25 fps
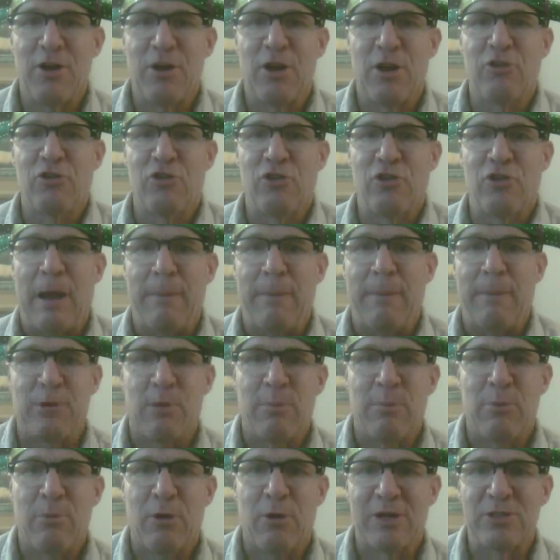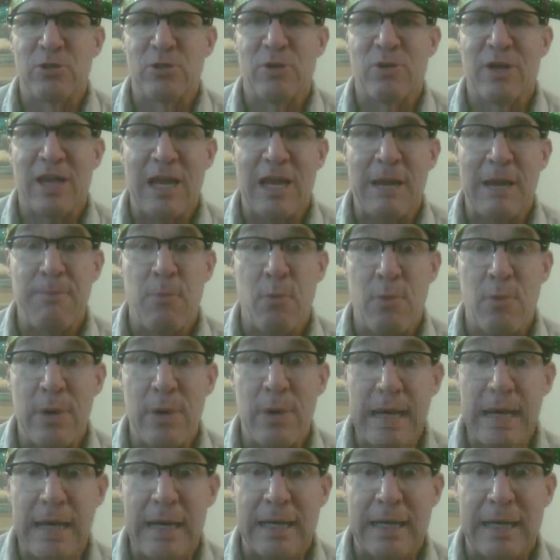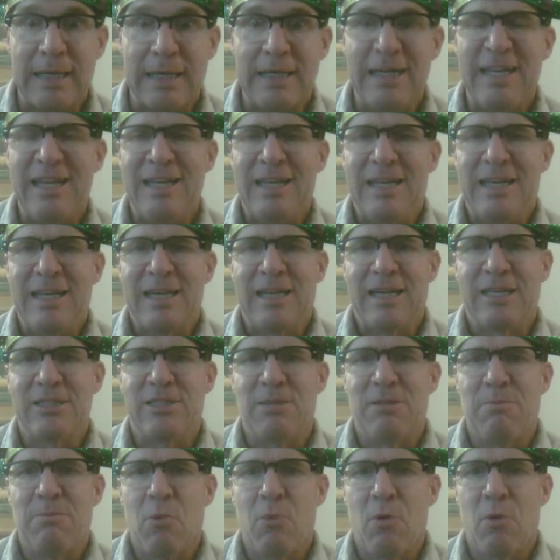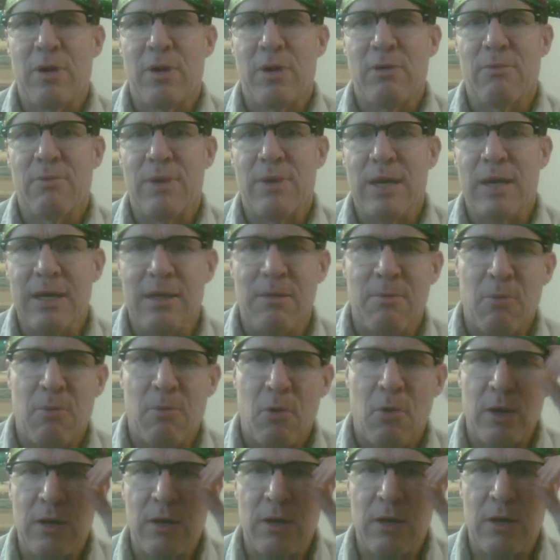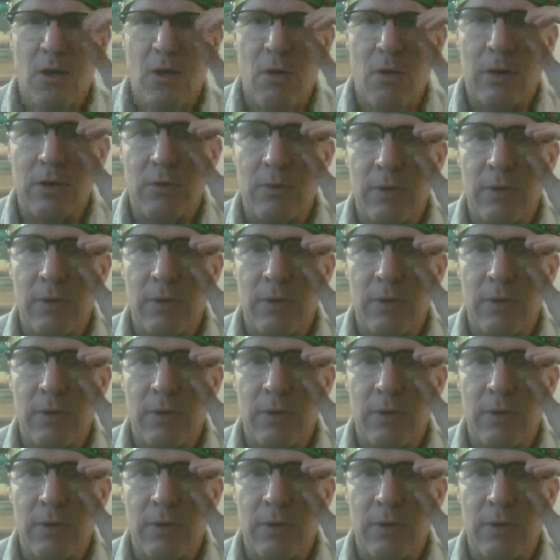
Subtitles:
a chapter book, so keep reading, because the more you read, the more you know. It's